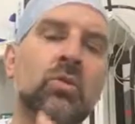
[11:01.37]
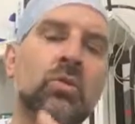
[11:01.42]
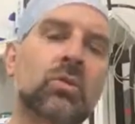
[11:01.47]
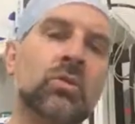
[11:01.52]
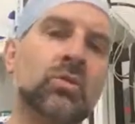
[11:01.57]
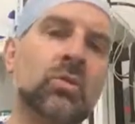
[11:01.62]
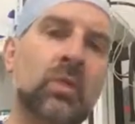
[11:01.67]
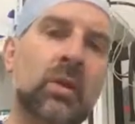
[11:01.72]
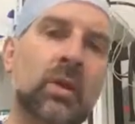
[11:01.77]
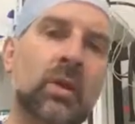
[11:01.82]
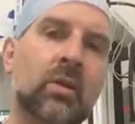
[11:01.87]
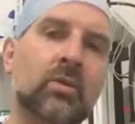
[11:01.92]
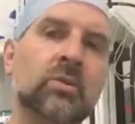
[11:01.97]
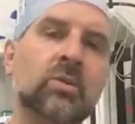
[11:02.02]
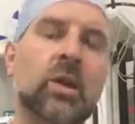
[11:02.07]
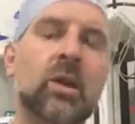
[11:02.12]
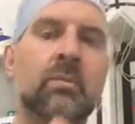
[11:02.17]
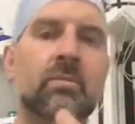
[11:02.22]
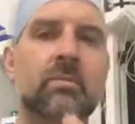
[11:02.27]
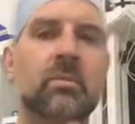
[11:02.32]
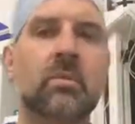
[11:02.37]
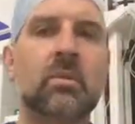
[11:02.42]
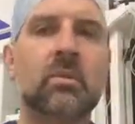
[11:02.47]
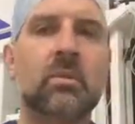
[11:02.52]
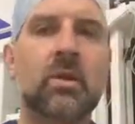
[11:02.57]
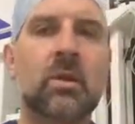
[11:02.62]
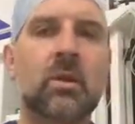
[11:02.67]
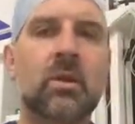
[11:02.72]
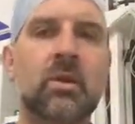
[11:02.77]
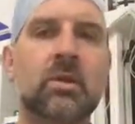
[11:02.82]
swelling goes up, it
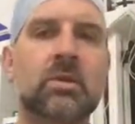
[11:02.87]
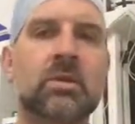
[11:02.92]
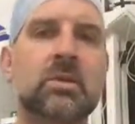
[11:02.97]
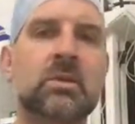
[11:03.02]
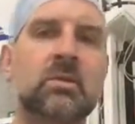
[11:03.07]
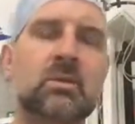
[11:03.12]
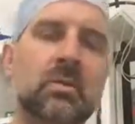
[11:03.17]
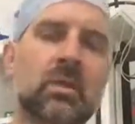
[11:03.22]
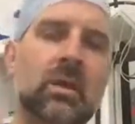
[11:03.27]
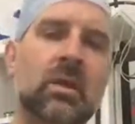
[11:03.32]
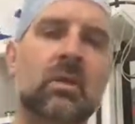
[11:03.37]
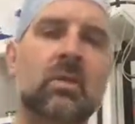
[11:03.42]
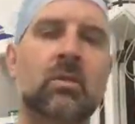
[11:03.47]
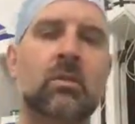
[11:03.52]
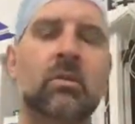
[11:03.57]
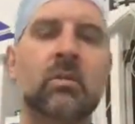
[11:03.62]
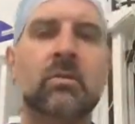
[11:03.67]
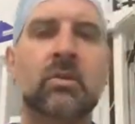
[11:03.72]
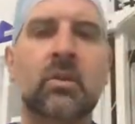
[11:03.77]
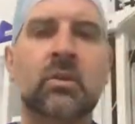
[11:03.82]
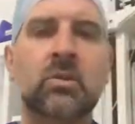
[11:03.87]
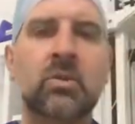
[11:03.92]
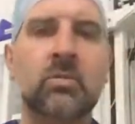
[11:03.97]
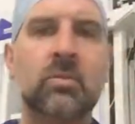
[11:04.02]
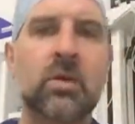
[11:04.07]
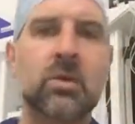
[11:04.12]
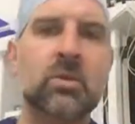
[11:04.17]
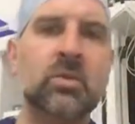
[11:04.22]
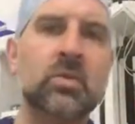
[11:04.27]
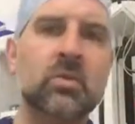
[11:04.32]
hurts, you think, oh, I've done too
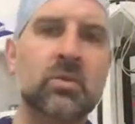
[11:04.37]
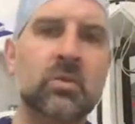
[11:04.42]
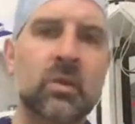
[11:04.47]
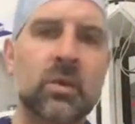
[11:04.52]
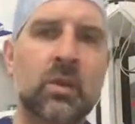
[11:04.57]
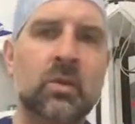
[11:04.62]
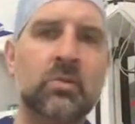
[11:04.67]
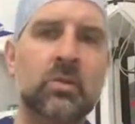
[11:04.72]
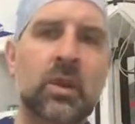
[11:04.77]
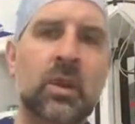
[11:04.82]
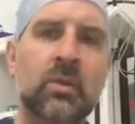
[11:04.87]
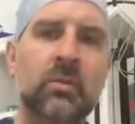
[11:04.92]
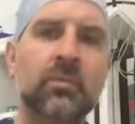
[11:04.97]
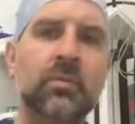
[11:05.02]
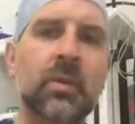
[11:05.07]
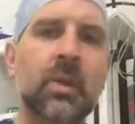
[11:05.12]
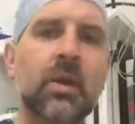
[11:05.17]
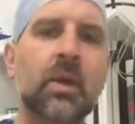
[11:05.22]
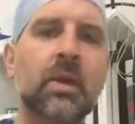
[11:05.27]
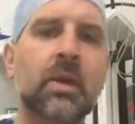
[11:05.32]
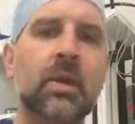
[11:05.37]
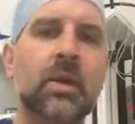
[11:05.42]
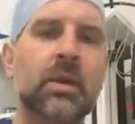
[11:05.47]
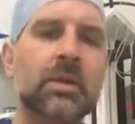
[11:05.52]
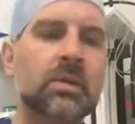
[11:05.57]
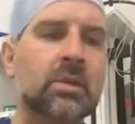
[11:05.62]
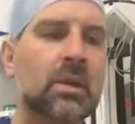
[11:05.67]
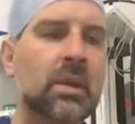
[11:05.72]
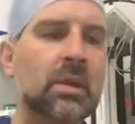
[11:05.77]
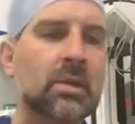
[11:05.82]
much, swelling goes down.
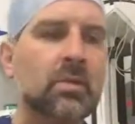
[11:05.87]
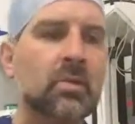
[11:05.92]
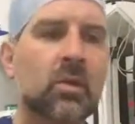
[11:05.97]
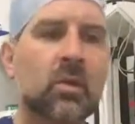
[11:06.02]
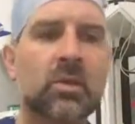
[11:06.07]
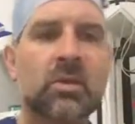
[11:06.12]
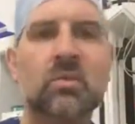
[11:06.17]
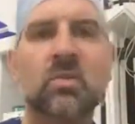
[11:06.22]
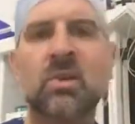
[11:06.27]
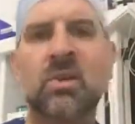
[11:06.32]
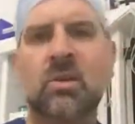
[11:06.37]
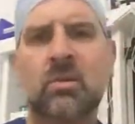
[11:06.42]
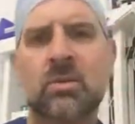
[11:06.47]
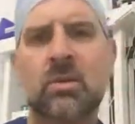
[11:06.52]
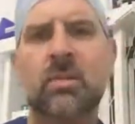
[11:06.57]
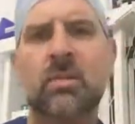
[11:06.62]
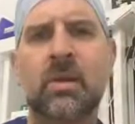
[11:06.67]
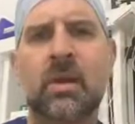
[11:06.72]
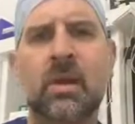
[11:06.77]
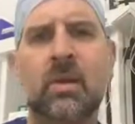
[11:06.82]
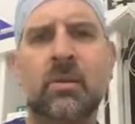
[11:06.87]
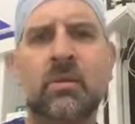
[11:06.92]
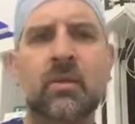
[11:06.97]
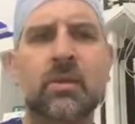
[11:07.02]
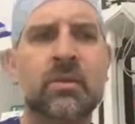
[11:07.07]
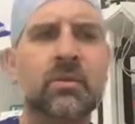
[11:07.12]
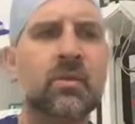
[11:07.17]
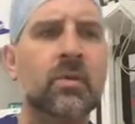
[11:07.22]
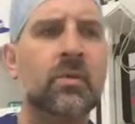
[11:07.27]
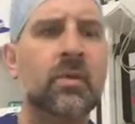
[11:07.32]
So that's why the swelling goes up and down the
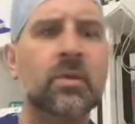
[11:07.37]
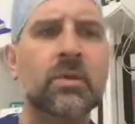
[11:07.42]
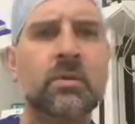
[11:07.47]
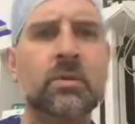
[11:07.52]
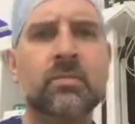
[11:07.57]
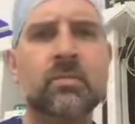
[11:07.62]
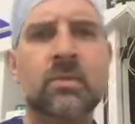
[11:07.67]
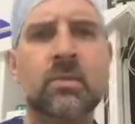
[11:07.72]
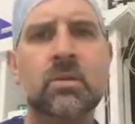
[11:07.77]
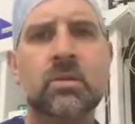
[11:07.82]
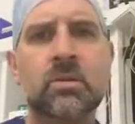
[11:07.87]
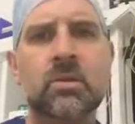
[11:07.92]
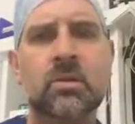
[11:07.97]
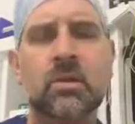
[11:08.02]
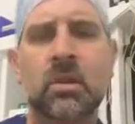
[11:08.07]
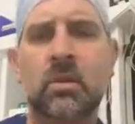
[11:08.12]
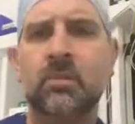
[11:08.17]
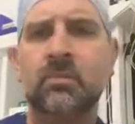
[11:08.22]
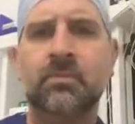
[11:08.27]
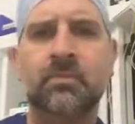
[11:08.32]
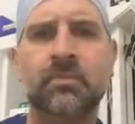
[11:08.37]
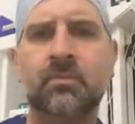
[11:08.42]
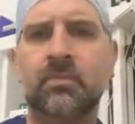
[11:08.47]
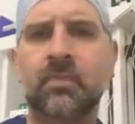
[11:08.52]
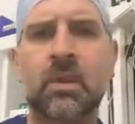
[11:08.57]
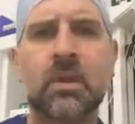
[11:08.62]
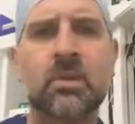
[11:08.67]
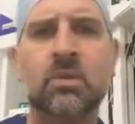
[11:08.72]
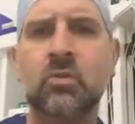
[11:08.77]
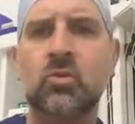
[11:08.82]
first few months. Just um,
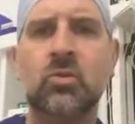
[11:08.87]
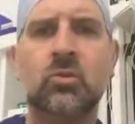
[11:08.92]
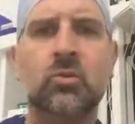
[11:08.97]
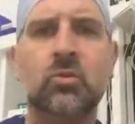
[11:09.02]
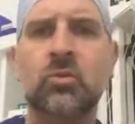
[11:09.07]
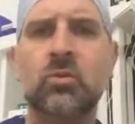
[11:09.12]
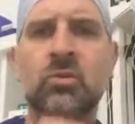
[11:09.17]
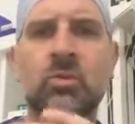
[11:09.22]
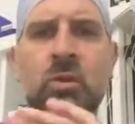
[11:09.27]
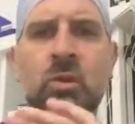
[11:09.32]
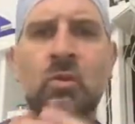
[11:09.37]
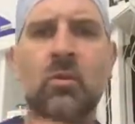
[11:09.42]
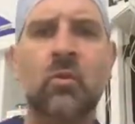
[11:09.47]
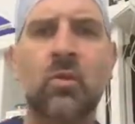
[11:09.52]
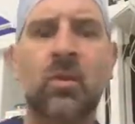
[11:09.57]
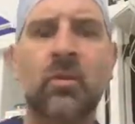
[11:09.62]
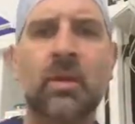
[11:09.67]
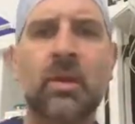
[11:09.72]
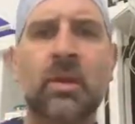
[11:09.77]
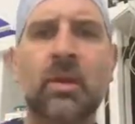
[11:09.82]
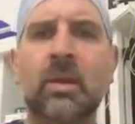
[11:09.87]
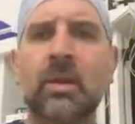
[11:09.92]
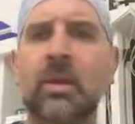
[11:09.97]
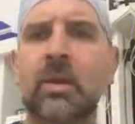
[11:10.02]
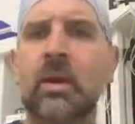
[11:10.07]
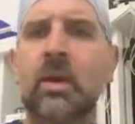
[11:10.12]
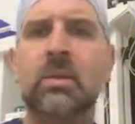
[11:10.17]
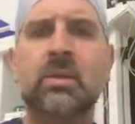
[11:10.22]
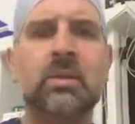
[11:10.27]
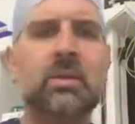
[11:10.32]
It's normal, so don't worry about it.
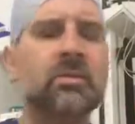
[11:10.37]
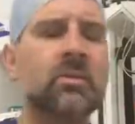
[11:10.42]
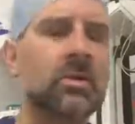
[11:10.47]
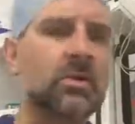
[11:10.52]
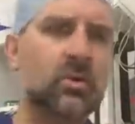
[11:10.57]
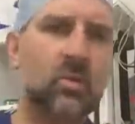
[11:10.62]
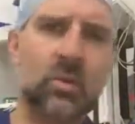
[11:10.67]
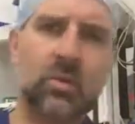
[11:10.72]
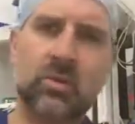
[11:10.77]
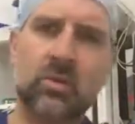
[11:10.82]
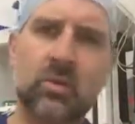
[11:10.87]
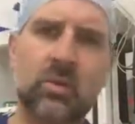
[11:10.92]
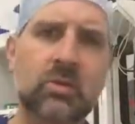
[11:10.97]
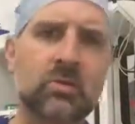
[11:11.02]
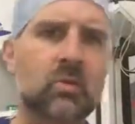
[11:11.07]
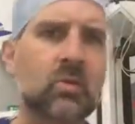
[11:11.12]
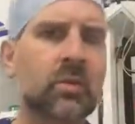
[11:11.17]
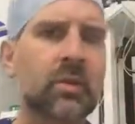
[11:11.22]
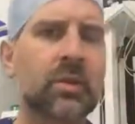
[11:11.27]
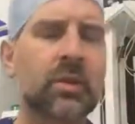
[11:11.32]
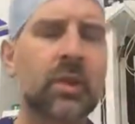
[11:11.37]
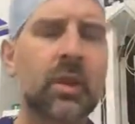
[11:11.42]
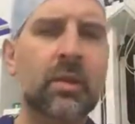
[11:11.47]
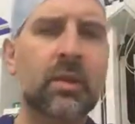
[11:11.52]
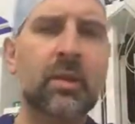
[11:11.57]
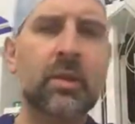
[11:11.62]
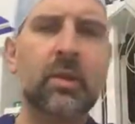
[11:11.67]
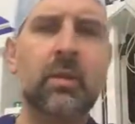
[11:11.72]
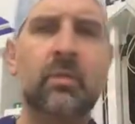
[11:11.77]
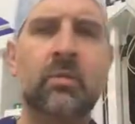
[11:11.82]
And sometimes one swells more than the
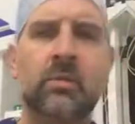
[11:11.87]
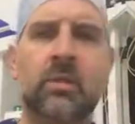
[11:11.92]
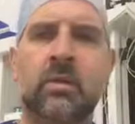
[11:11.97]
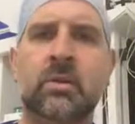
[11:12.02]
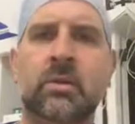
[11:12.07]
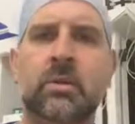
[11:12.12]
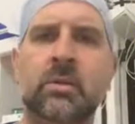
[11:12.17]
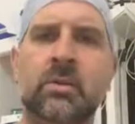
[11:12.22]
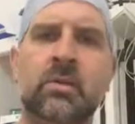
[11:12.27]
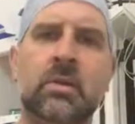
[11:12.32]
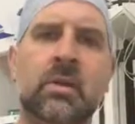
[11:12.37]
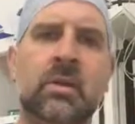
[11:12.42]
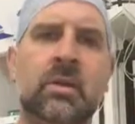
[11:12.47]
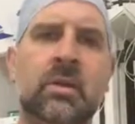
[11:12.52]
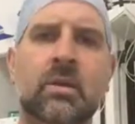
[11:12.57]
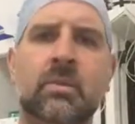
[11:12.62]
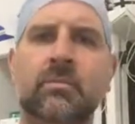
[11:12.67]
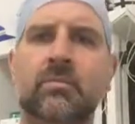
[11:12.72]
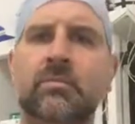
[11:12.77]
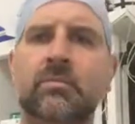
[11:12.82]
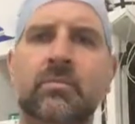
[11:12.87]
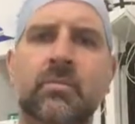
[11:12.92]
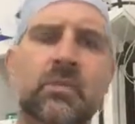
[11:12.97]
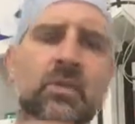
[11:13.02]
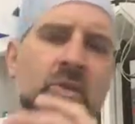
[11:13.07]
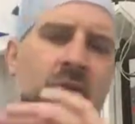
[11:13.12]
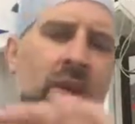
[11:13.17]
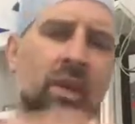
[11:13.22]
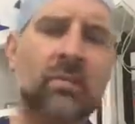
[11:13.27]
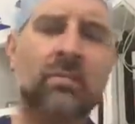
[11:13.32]
other, and uh,
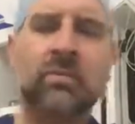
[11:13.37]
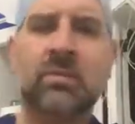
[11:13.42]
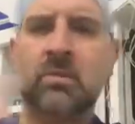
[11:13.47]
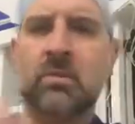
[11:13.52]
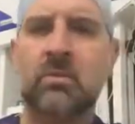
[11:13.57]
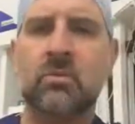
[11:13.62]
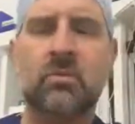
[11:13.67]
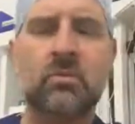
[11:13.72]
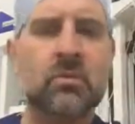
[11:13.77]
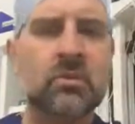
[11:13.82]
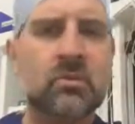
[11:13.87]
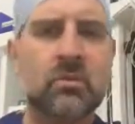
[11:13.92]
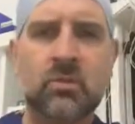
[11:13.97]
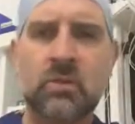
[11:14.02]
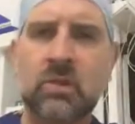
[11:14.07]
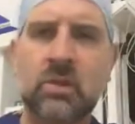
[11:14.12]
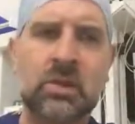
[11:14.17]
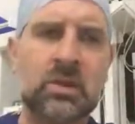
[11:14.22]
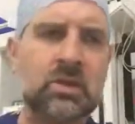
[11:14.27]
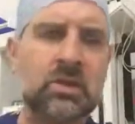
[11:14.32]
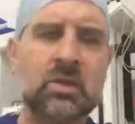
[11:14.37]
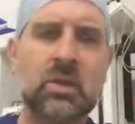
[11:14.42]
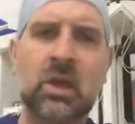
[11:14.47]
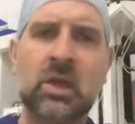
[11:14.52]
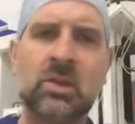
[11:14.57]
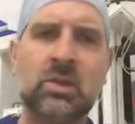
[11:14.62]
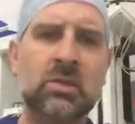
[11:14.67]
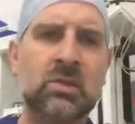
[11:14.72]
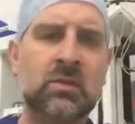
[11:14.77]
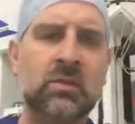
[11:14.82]
shapes and all sorts of things
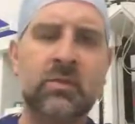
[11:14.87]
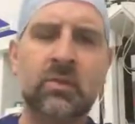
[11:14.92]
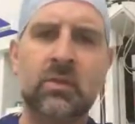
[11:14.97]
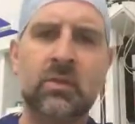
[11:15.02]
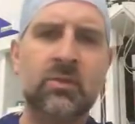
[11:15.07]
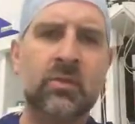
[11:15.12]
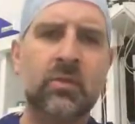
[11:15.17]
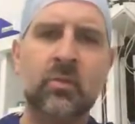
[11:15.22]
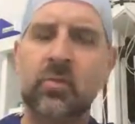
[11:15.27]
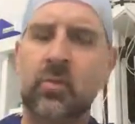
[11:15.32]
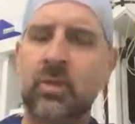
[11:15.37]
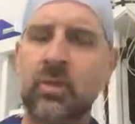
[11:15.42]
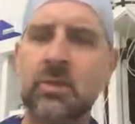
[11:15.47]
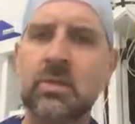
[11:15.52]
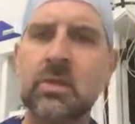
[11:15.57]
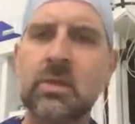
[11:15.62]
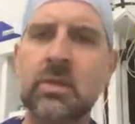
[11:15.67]
change in the first few months.